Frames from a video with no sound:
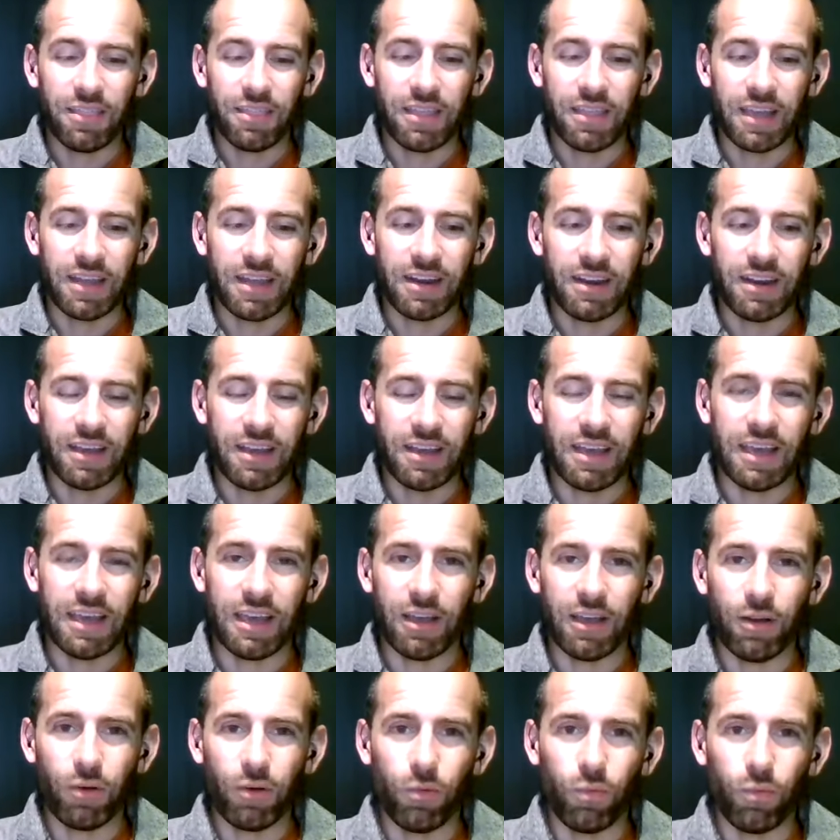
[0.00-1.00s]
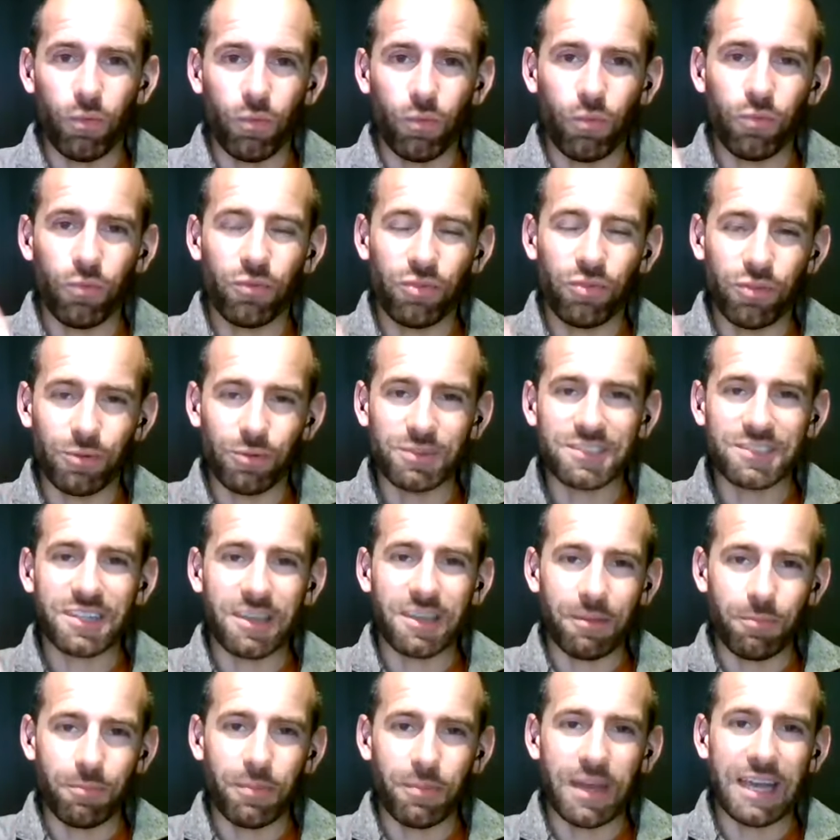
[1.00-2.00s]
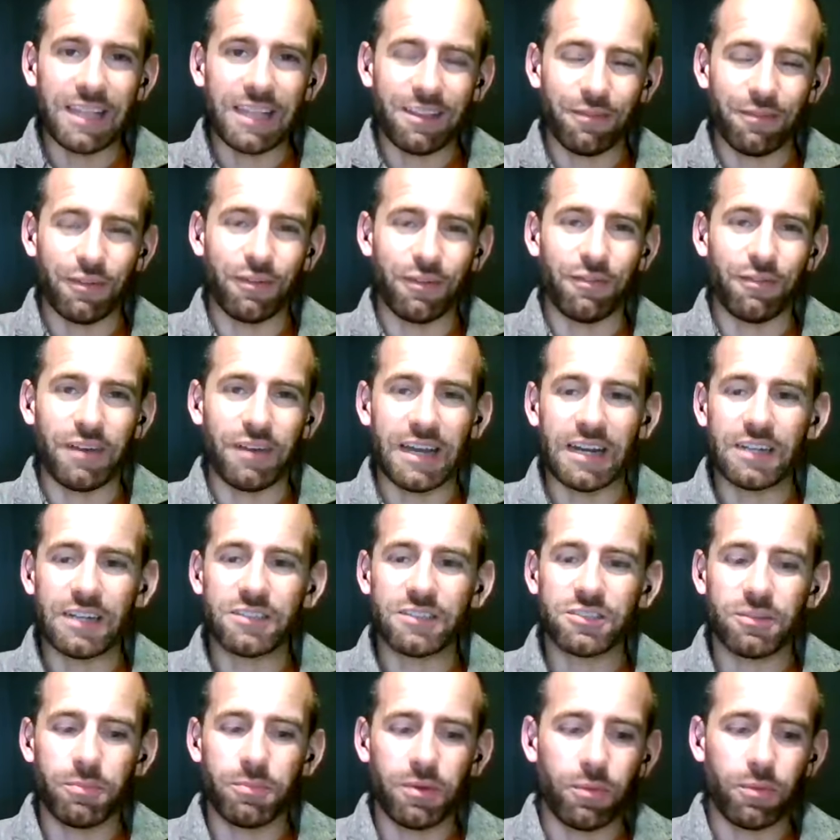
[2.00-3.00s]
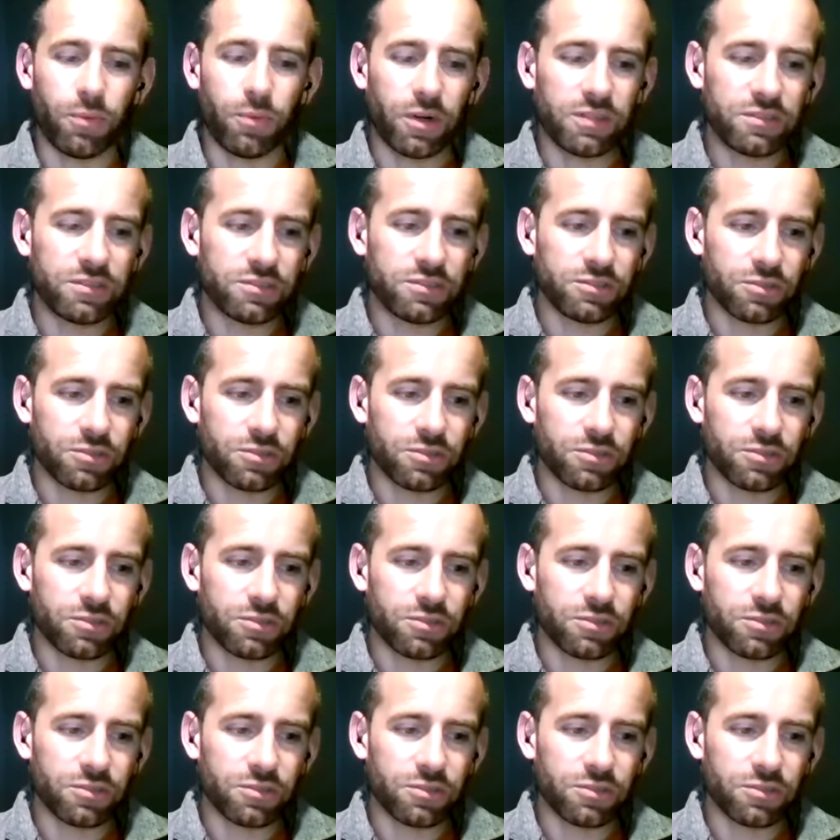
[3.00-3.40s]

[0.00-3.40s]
Then there was a competitive advantage to be won.